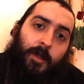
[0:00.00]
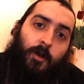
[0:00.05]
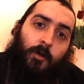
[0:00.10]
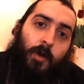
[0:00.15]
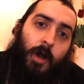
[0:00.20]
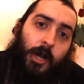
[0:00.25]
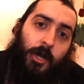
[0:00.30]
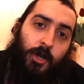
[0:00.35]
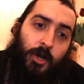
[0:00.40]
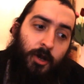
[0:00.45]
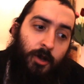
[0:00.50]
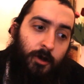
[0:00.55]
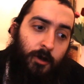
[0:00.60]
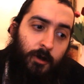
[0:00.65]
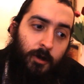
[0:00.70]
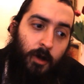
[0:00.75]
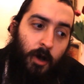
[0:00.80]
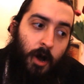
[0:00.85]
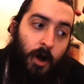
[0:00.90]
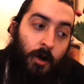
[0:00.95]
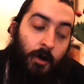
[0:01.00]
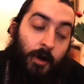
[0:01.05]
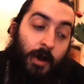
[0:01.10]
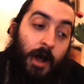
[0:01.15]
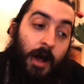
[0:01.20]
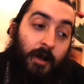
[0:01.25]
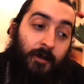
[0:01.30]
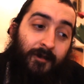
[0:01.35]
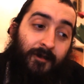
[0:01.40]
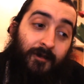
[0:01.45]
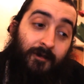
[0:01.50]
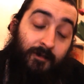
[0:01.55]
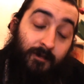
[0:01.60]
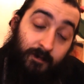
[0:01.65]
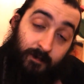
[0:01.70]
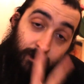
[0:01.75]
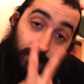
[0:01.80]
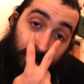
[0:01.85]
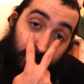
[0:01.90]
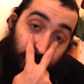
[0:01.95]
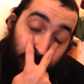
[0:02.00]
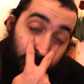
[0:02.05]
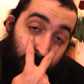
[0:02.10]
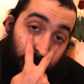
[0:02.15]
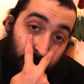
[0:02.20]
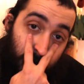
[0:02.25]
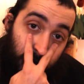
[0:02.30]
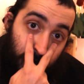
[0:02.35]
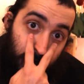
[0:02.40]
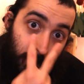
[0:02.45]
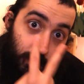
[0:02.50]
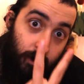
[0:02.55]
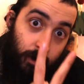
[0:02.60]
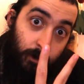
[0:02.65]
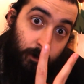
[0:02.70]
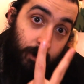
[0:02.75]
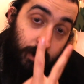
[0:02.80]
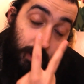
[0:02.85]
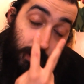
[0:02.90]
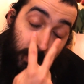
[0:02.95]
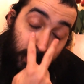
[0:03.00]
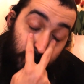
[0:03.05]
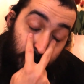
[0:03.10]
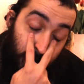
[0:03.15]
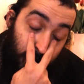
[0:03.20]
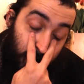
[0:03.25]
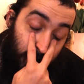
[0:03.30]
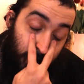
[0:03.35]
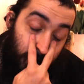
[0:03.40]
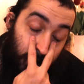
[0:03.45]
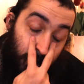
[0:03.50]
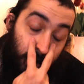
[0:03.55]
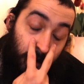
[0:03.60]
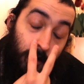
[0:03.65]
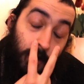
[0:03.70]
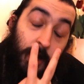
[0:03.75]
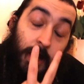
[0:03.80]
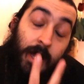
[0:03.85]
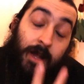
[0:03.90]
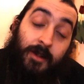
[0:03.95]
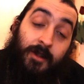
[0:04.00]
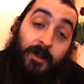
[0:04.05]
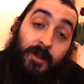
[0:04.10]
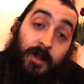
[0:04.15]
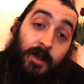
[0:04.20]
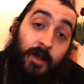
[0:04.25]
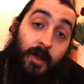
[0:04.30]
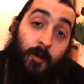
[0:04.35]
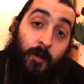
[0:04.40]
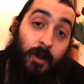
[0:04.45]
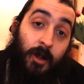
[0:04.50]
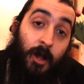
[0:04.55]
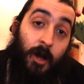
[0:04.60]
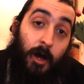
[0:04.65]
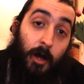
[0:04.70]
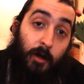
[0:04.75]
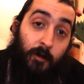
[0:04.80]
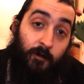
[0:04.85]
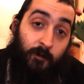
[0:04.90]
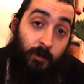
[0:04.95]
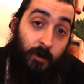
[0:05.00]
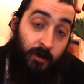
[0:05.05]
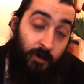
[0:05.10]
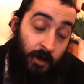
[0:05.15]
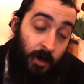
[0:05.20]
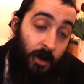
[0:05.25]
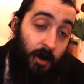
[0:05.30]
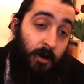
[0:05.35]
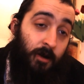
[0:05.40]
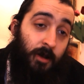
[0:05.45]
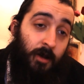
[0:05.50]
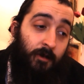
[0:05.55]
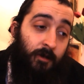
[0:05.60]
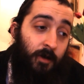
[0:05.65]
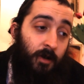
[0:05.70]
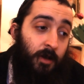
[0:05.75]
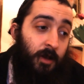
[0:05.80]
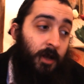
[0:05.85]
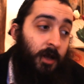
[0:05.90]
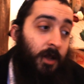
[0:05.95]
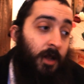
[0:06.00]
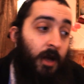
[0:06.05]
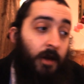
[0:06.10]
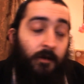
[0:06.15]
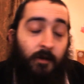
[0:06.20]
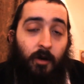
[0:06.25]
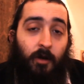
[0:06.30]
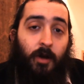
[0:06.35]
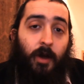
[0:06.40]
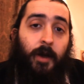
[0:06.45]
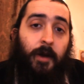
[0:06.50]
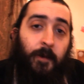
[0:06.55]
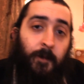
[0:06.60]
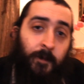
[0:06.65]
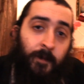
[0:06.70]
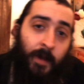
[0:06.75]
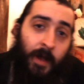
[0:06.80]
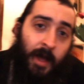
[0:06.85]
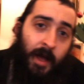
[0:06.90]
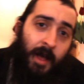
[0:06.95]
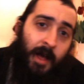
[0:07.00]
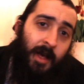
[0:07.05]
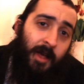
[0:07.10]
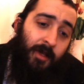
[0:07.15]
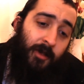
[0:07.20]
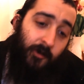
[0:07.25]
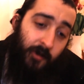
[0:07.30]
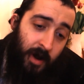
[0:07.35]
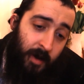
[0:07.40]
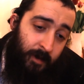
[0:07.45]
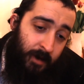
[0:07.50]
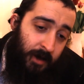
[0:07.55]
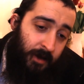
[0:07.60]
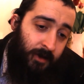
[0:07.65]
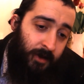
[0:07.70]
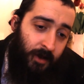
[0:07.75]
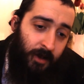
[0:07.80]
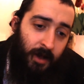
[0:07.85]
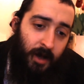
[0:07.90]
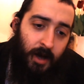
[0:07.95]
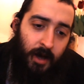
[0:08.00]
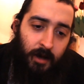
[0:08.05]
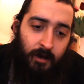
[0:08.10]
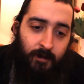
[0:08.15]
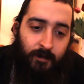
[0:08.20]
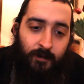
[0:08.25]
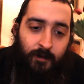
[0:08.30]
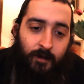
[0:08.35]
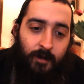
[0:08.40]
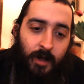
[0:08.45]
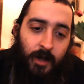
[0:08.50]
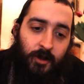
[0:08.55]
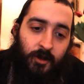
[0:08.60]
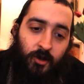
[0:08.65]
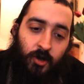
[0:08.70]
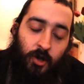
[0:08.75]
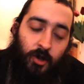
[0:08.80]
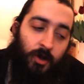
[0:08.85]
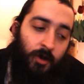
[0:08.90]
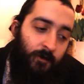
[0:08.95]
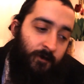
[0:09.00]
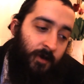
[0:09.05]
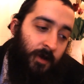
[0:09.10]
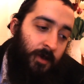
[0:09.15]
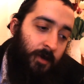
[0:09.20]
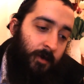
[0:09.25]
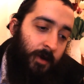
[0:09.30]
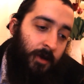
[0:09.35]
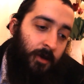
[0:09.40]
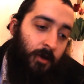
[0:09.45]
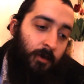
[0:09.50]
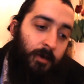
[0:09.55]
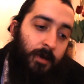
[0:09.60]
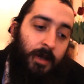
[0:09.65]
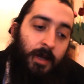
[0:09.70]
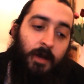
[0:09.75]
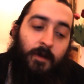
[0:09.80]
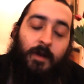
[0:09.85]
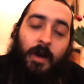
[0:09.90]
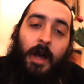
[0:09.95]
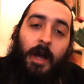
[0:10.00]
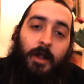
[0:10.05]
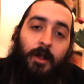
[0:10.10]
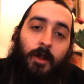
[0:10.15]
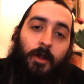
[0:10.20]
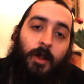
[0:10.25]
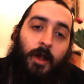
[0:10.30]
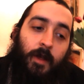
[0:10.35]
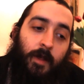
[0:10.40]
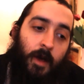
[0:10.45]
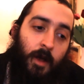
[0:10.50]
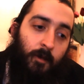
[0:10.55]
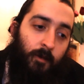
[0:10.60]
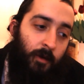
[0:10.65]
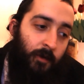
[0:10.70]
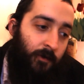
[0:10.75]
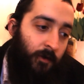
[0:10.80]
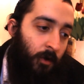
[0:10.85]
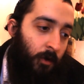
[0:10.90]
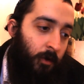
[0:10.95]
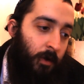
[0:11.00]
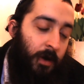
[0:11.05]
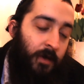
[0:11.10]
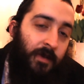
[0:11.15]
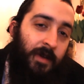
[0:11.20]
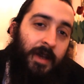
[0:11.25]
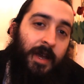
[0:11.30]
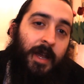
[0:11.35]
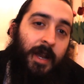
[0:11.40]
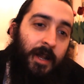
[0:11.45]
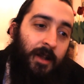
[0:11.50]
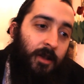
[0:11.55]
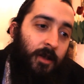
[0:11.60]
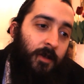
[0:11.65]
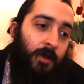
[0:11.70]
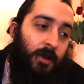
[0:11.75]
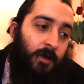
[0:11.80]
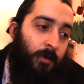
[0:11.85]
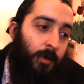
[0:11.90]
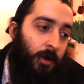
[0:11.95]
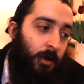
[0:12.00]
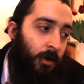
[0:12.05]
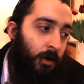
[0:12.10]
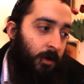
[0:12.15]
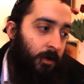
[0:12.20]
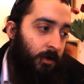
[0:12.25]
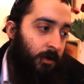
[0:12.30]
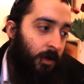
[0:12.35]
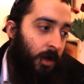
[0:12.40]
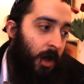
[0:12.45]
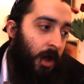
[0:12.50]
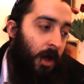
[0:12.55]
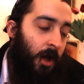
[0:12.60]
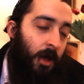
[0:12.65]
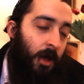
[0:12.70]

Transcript: the righteous are not being, you know, you can't see them alive, but they are definitely alive. Okay, the Rebbe is alive. That's just a fundamental belief. I had to say that before we even get into this because